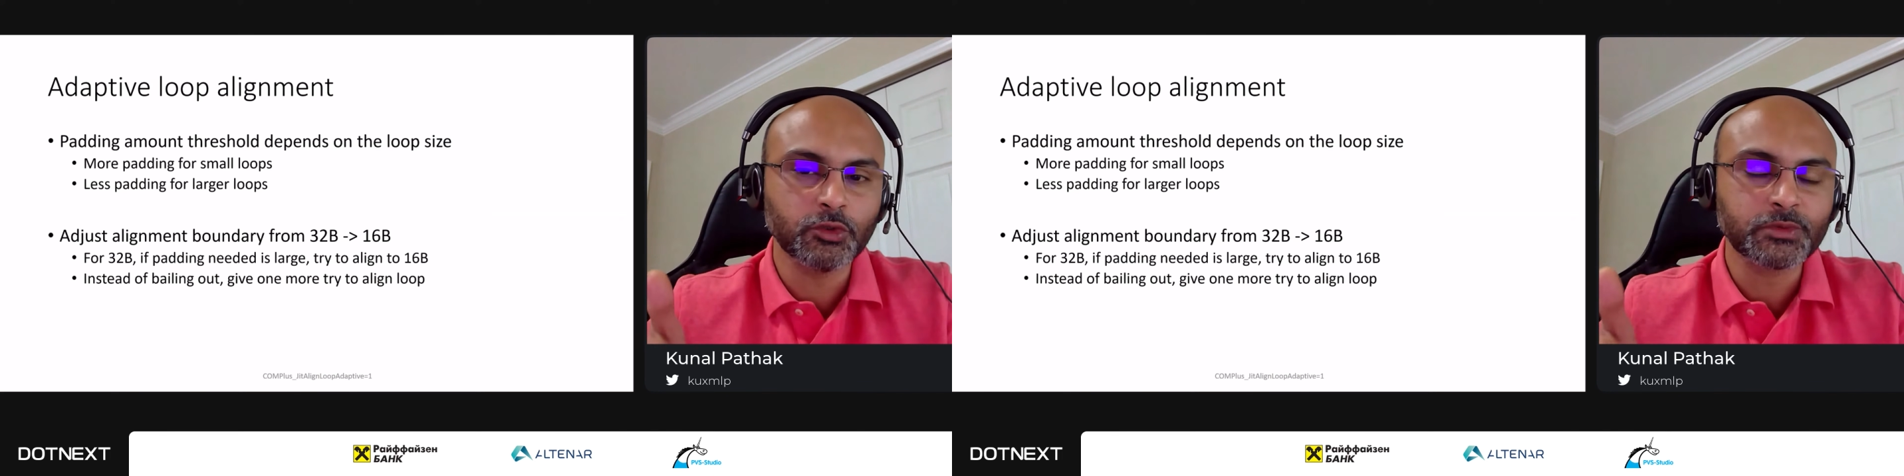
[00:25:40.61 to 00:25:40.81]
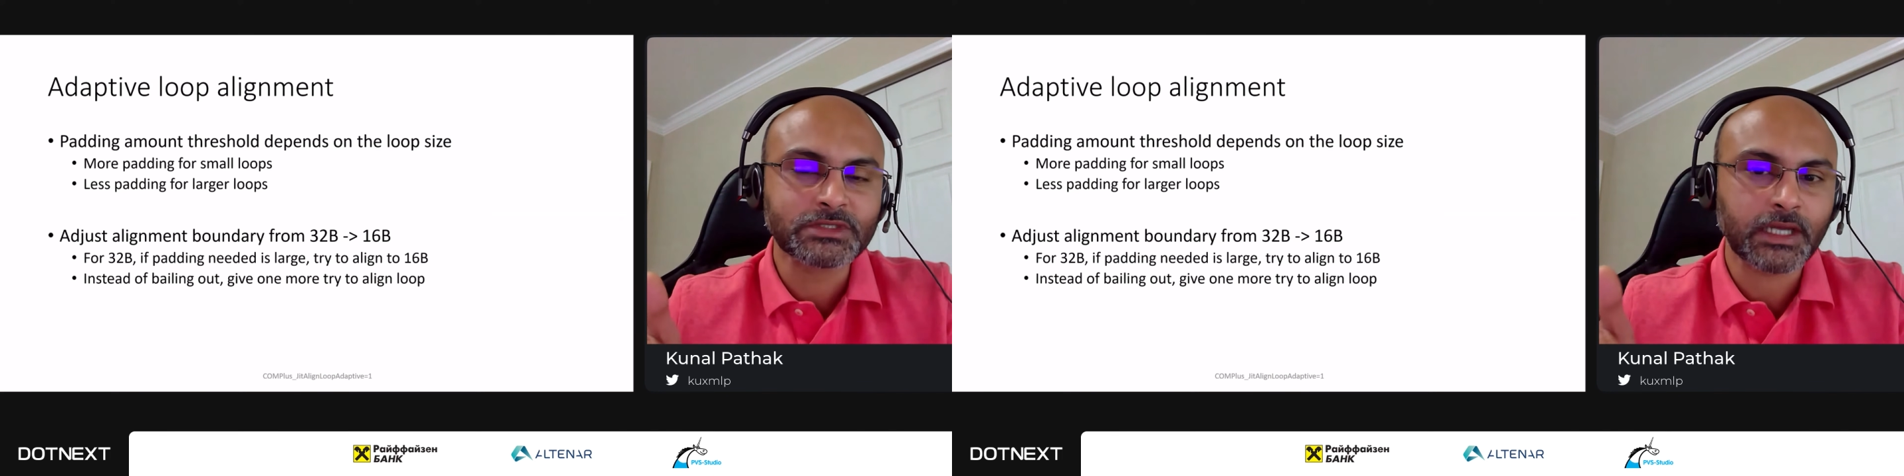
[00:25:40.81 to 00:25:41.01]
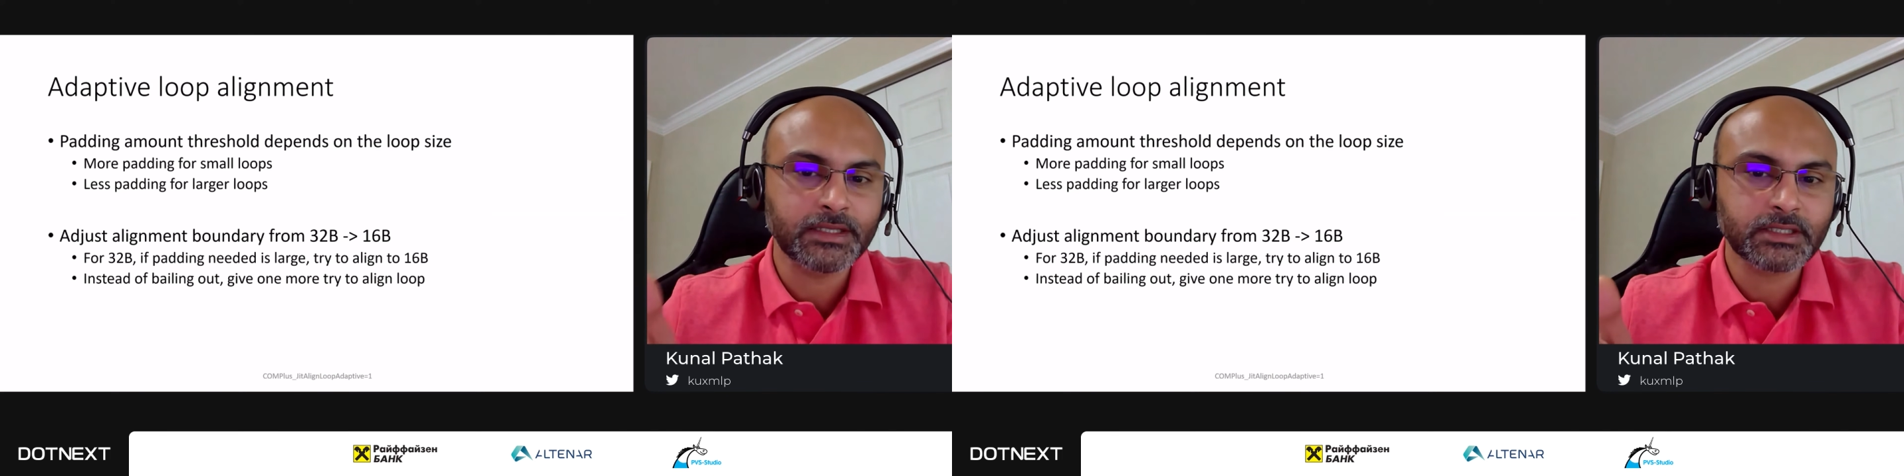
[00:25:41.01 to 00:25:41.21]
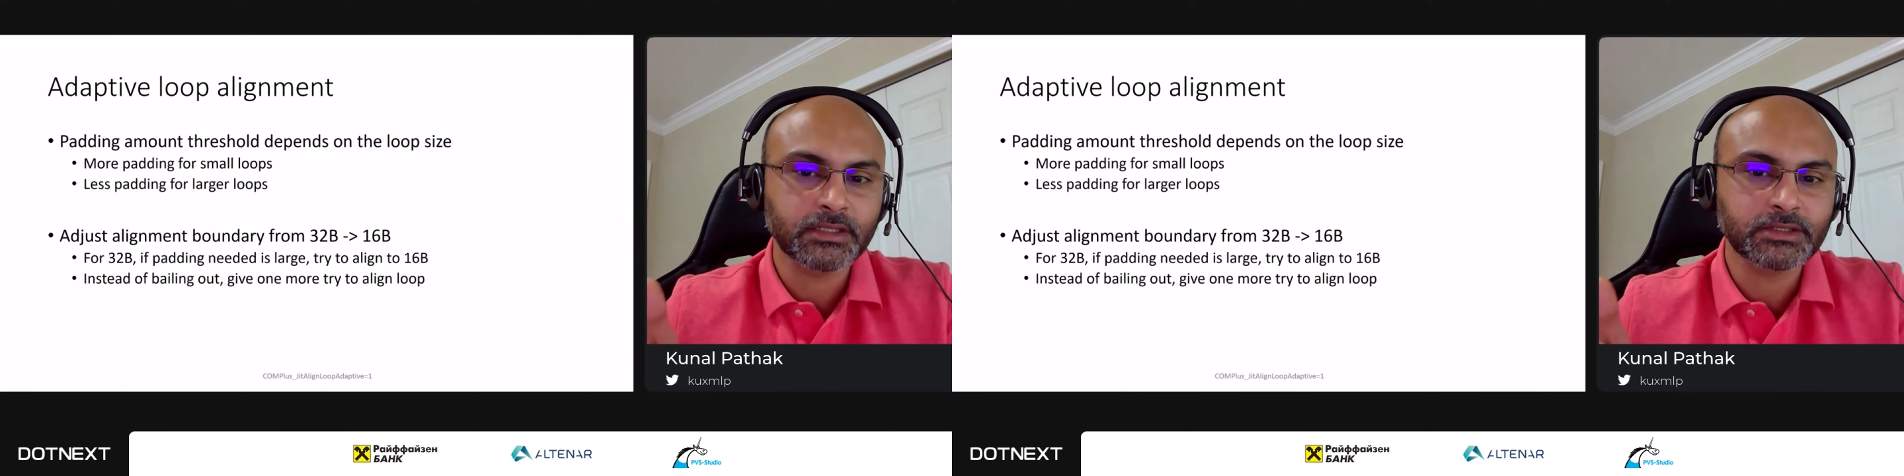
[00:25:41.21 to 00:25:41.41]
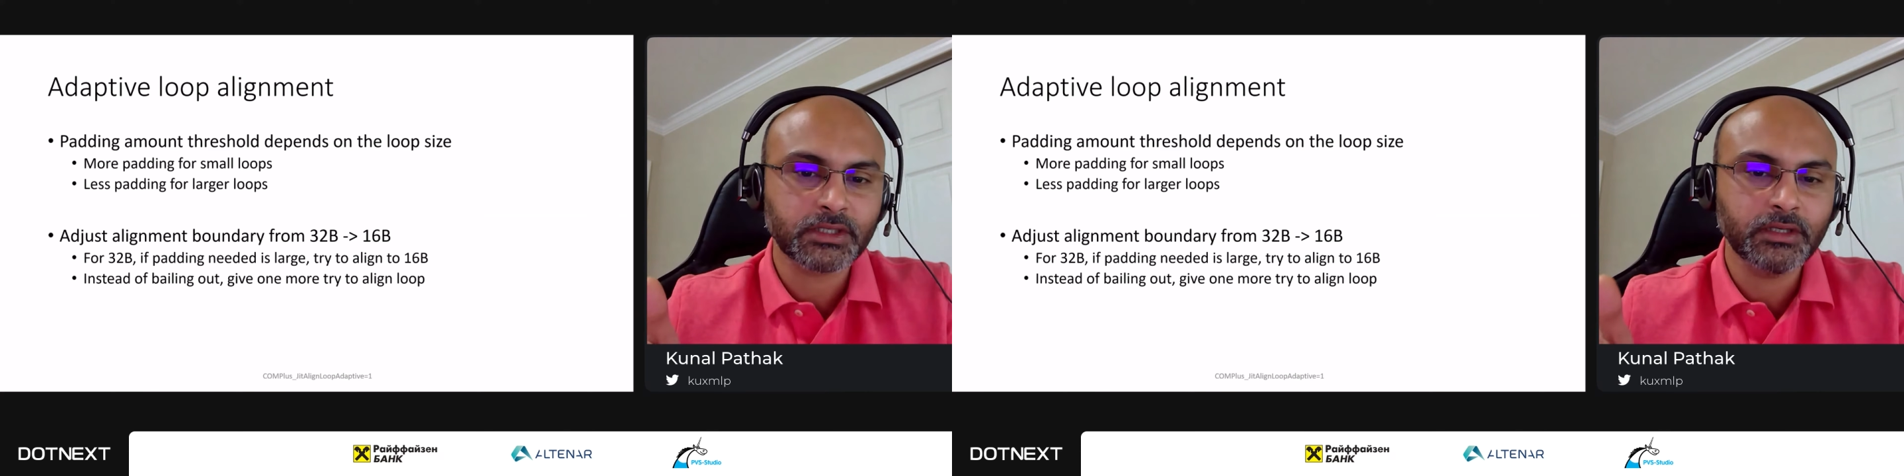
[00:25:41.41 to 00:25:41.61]
loop size
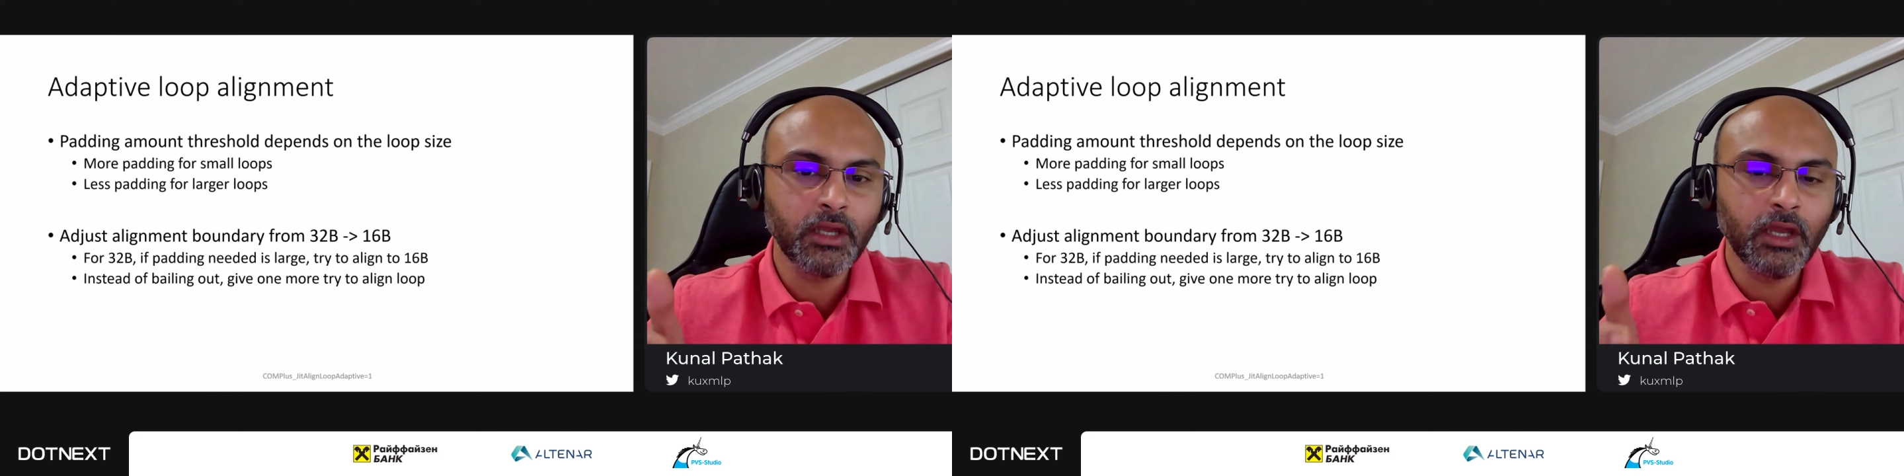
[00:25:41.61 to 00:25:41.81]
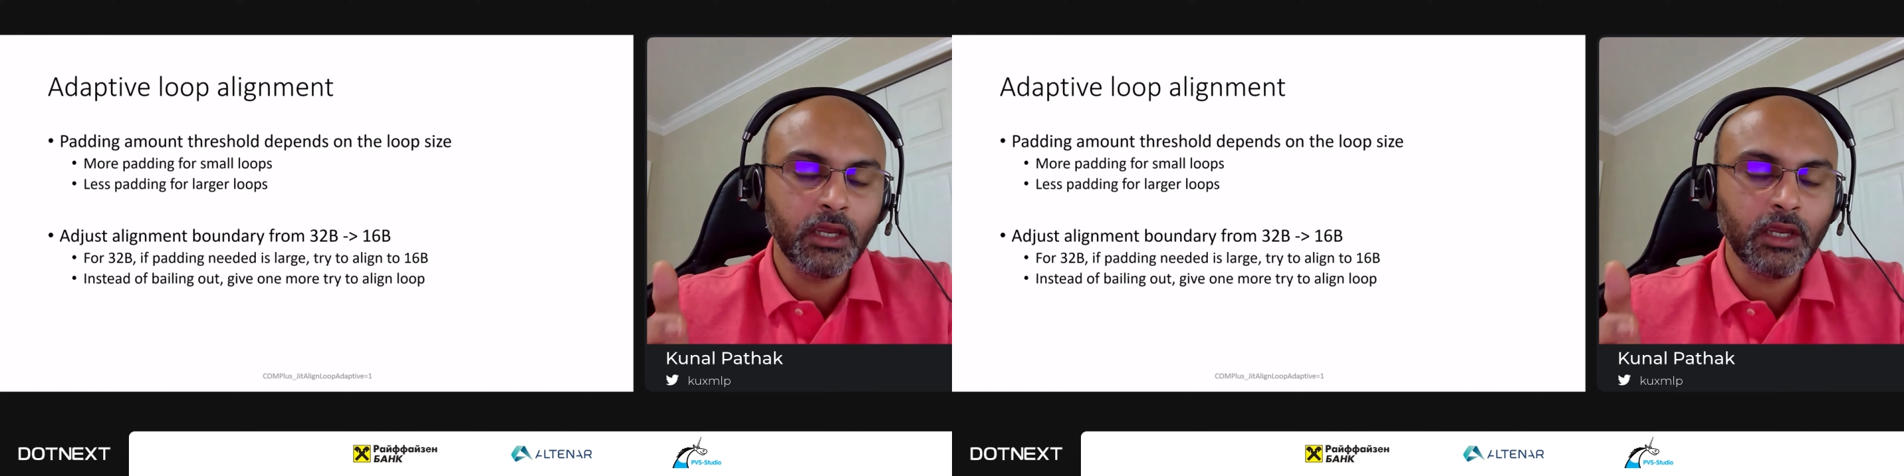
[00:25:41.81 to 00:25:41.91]
constraint,